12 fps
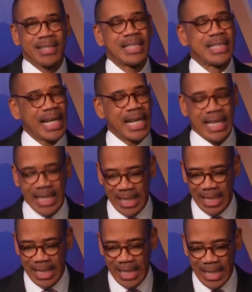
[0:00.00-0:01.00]

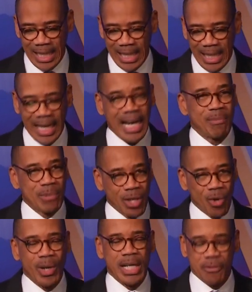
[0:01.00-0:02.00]
today, I'm
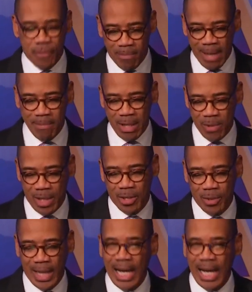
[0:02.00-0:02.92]
going for my miracle.